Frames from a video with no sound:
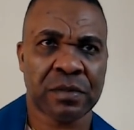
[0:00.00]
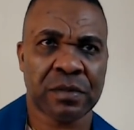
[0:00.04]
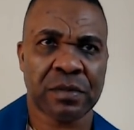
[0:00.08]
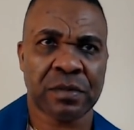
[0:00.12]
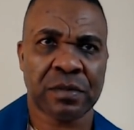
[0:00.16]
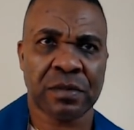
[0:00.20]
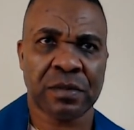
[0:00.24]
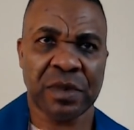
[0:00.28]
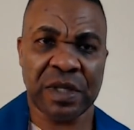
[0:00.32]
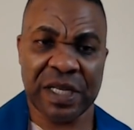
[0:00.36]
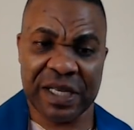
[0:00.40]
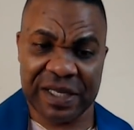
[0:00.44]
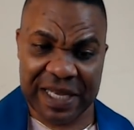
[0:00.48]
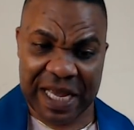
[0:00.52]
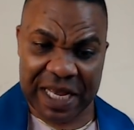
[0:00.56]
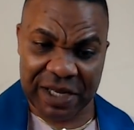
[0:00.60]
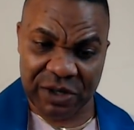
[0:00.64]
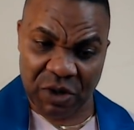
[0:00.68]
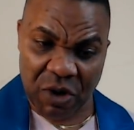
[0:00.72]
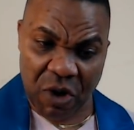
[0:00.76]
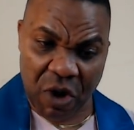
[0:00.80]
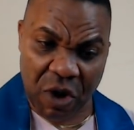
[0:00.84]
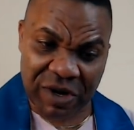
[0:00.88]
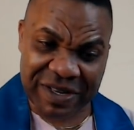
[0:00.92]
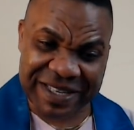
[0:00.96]
These are
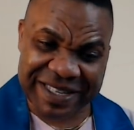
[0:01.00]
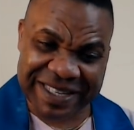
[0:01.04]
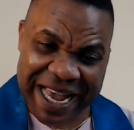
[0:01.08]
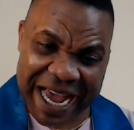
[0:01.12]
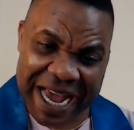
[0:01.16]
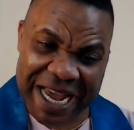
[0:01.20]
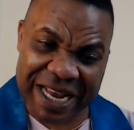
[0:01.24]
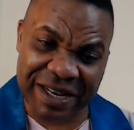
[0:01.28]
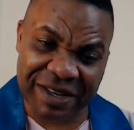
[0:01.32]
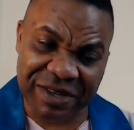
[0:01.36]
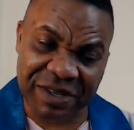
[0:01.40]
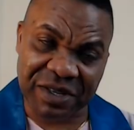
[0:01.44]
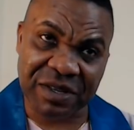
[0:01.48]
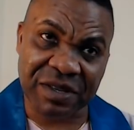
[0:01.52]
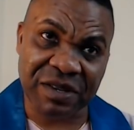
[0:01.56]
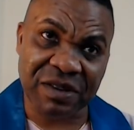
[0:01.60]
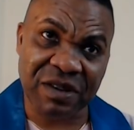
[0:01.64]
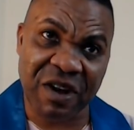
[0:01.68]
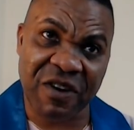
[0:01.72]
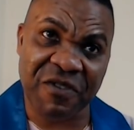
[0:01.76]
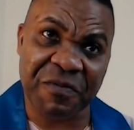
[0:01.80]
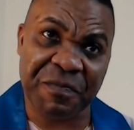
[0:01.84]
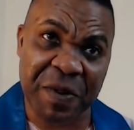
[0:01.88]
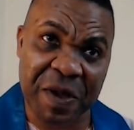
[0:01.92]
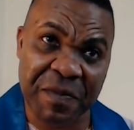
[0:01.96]
all signs
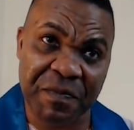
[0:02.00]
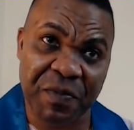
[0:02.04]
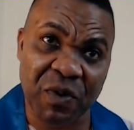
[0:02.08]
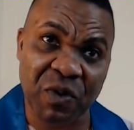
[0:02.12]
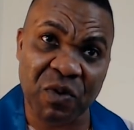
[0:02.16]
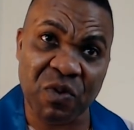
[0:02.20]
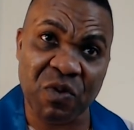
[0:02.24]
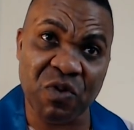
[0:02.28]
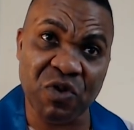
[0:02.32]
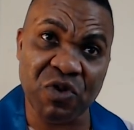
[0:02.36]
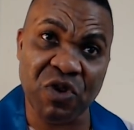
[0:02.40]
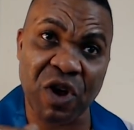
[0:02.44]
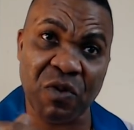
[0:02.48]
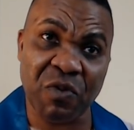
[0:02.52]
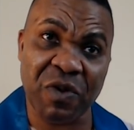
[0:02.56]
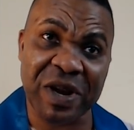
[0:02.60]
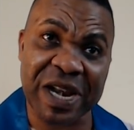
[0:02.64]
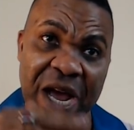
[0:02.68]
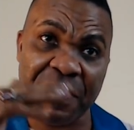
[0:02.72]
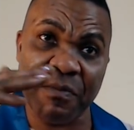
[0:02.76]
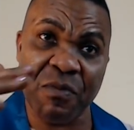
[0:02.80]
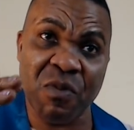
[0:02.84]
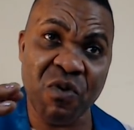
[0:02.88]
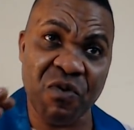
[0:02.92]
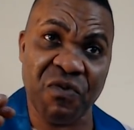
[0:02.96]
of people who don't want to
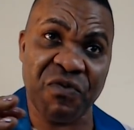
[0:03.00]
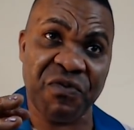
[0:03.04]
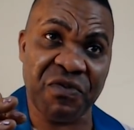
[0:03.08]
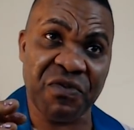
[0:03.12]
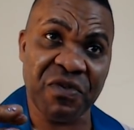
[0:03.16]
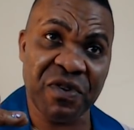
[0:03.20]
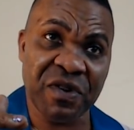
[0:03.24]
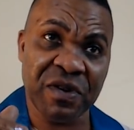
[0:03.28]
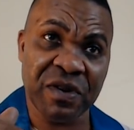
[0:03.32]
move